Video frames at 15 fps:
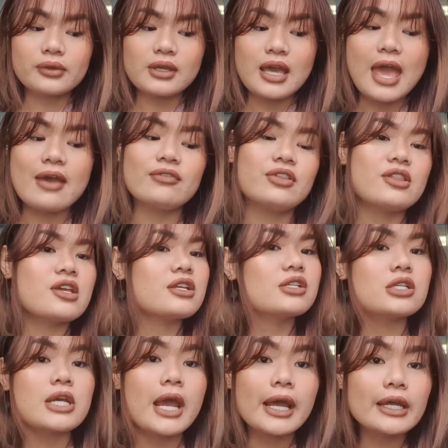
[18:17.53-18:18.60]
everything
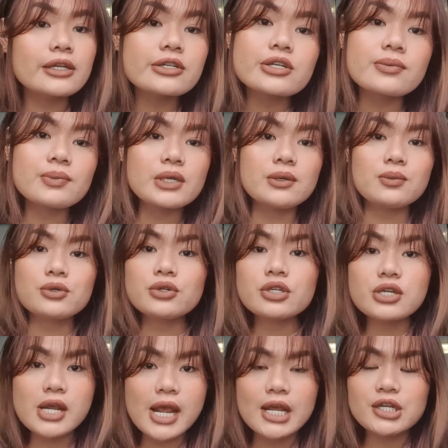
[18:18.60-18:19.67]
changed, people
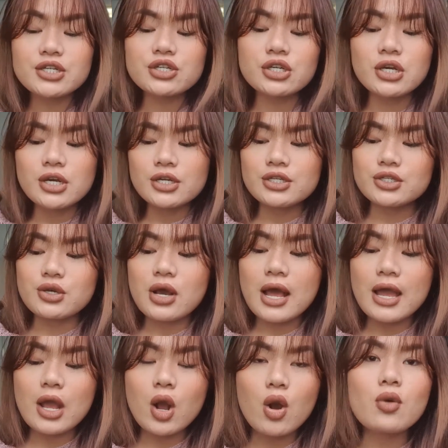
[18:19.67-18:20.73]
changed. So I
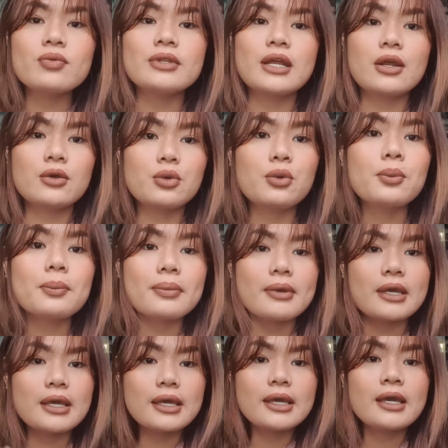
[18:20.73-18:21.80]
hope that I could
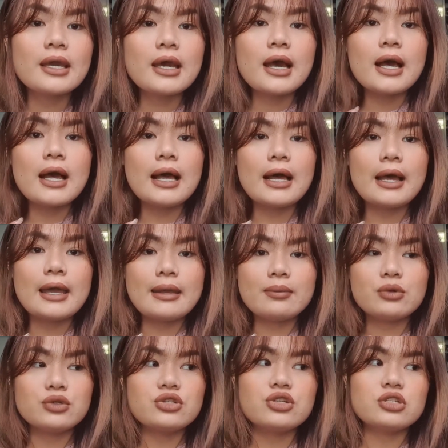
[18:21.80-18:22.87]
be
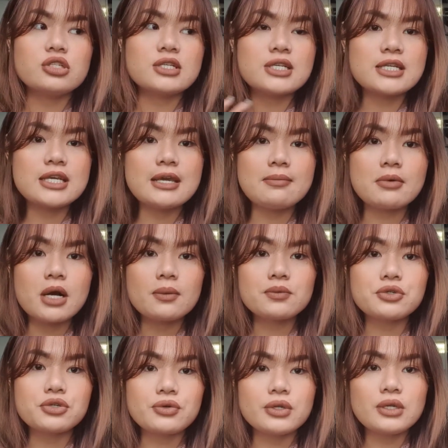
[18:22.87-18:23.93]
able to just keep up
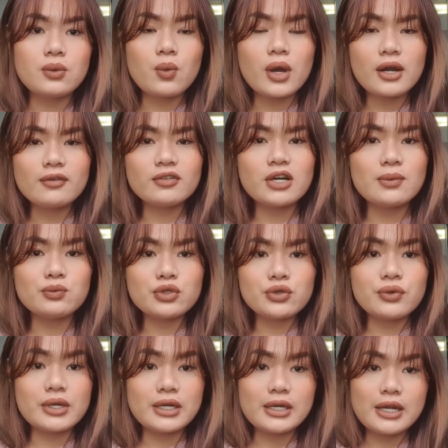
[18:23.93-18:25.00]
doing whatever I'm
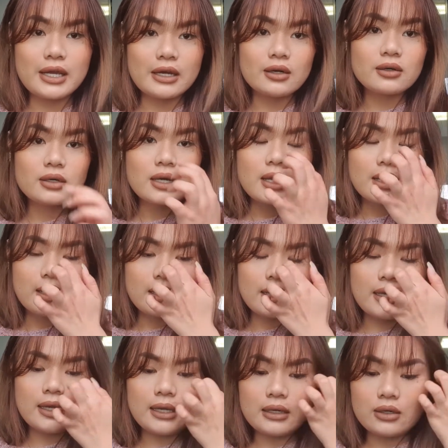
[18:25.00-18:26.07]
doing now
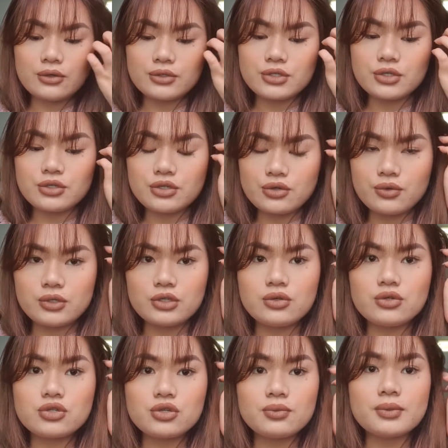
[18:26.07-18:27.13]
and also doing
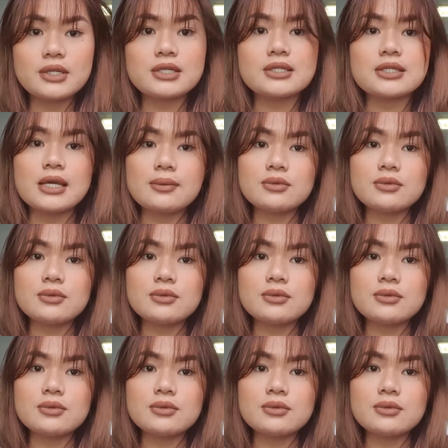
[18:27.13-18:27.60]
YouTube at the same